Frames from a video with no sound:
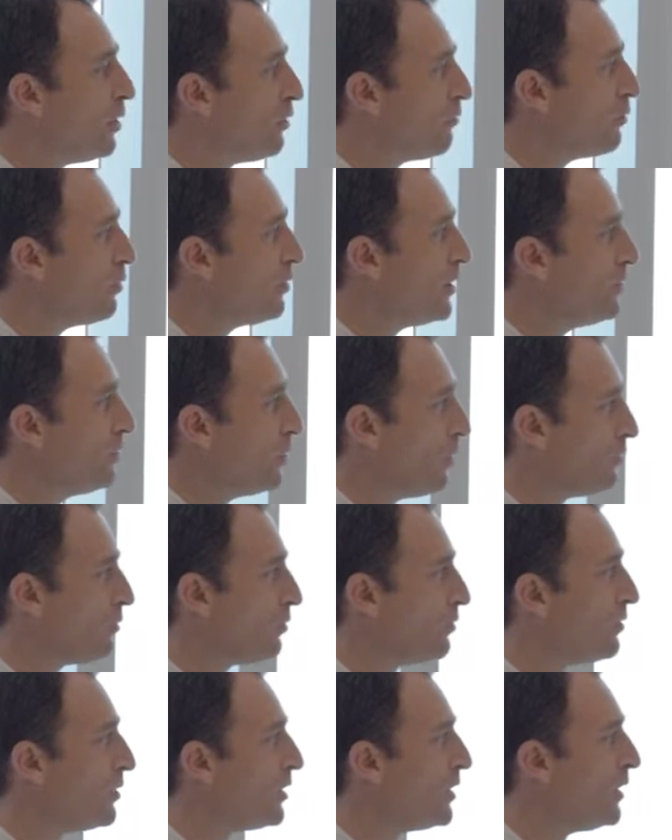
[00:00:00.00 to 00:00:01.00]
Johnson &
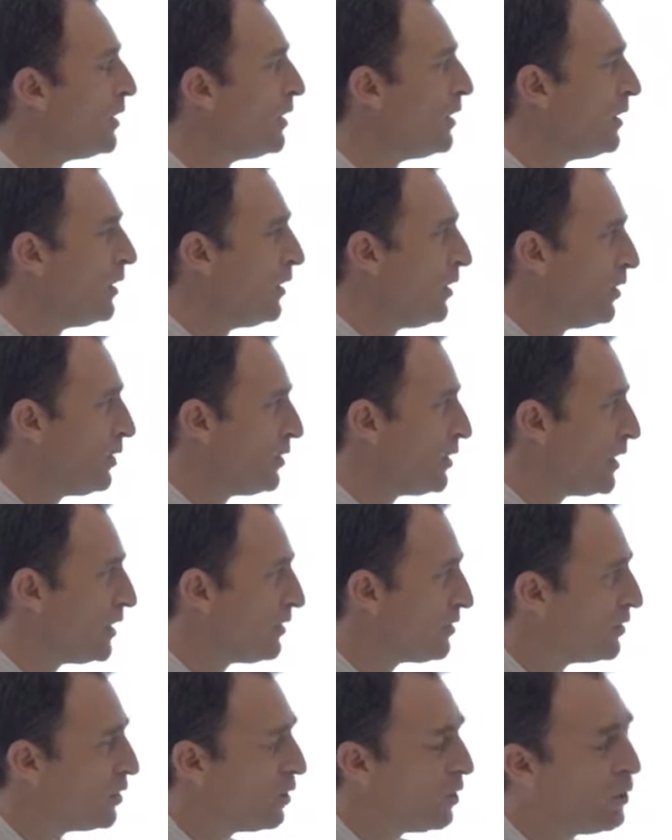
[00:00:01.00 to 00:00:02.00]
Johnson. There
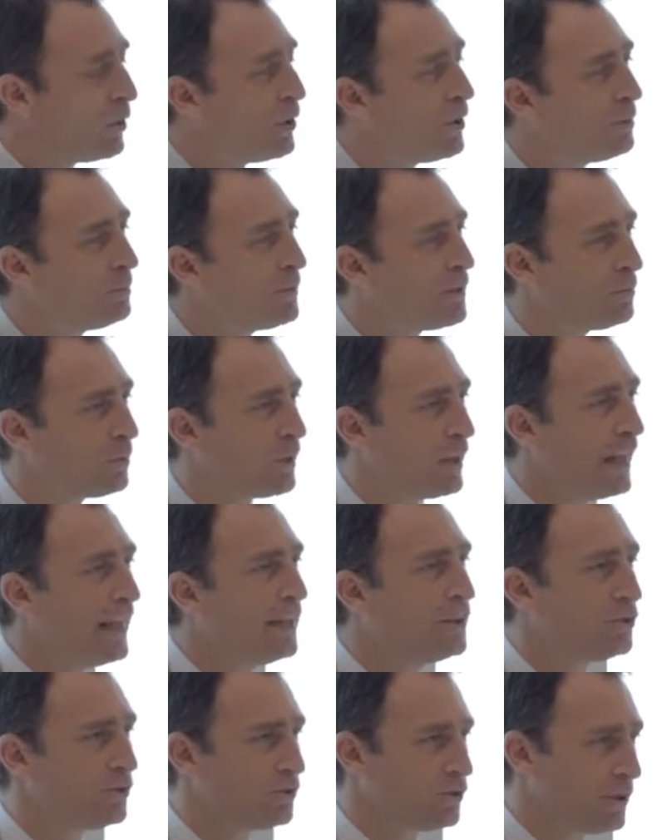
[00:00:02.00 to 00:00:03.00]
is no human
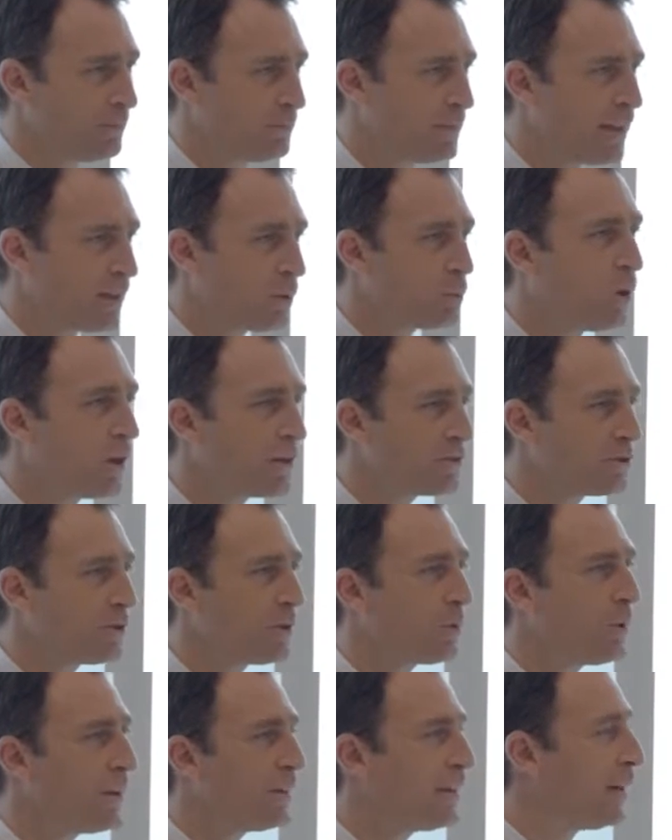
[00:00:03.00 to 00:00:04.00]
relationship that works
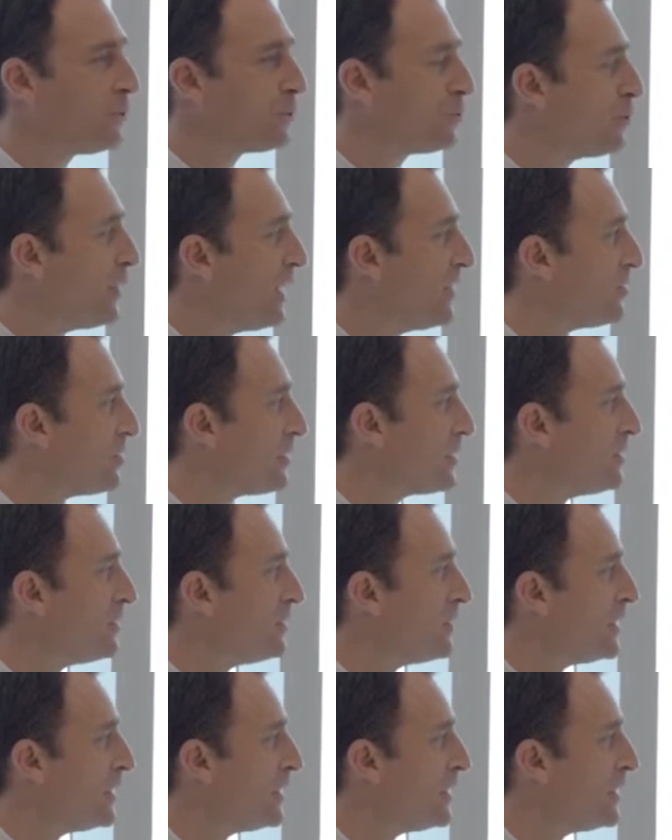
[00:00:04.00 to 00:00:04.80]
without trust,